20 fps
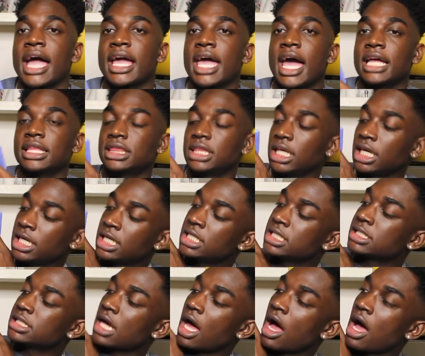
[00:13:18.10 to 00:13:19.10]
I got
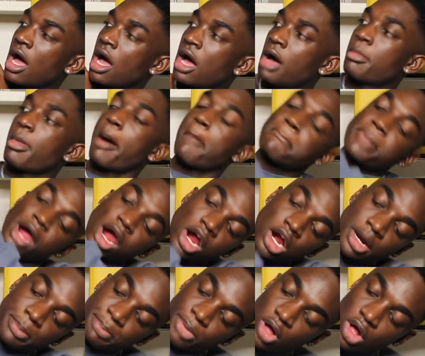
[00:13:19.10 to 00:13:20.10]
these
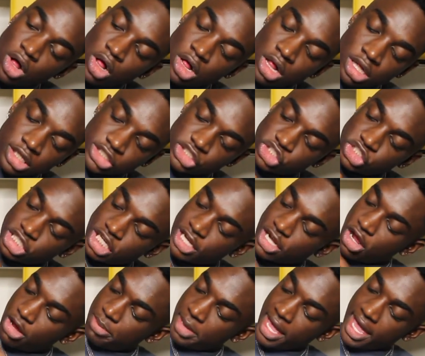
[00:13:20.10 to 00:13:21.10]
purple
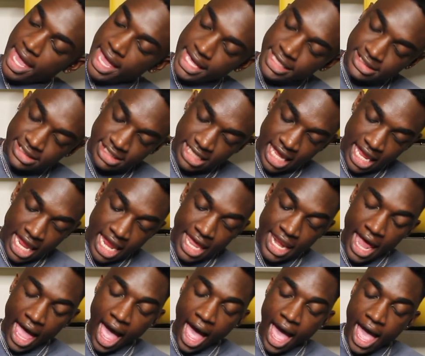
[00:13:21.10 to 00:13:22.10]
chino pants,
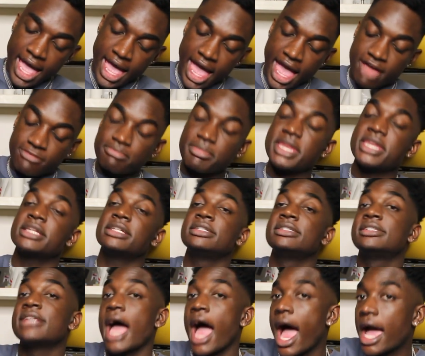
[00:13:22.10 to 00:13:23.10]
and I have been
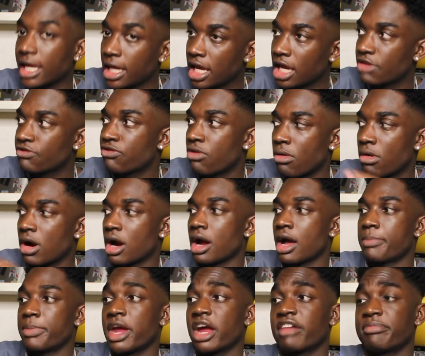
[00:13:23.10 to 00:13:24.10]
dying for
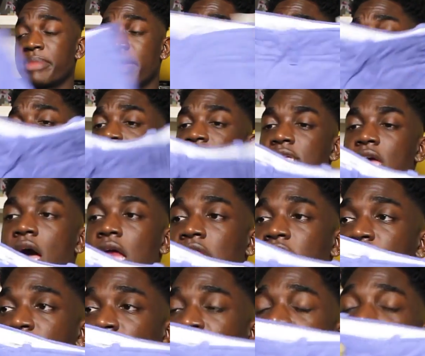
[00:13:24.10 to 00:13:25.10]
a pair of pants this
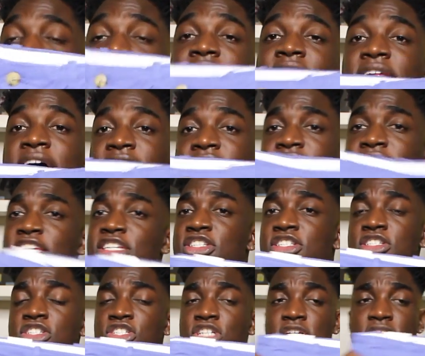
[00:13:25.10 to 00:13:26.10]
color. Like,
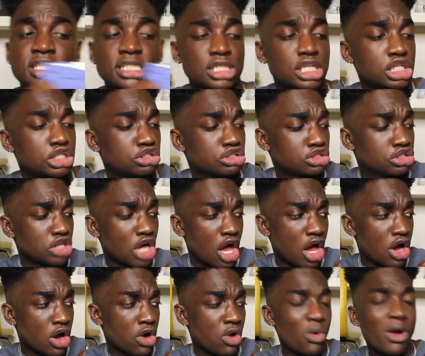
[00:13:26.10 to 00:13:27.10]
this just looks
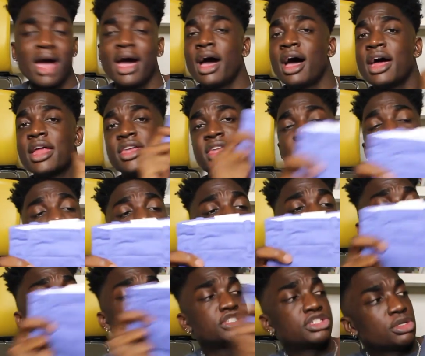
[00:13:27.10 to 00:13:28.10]
so
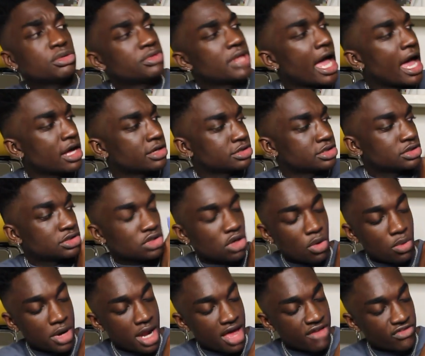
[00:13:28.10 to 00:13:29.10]
90s, 2000s
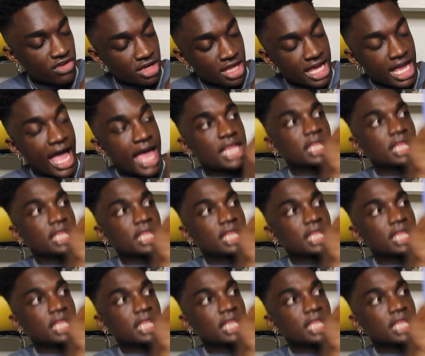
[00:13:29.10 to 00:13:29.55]
or whatever. Like,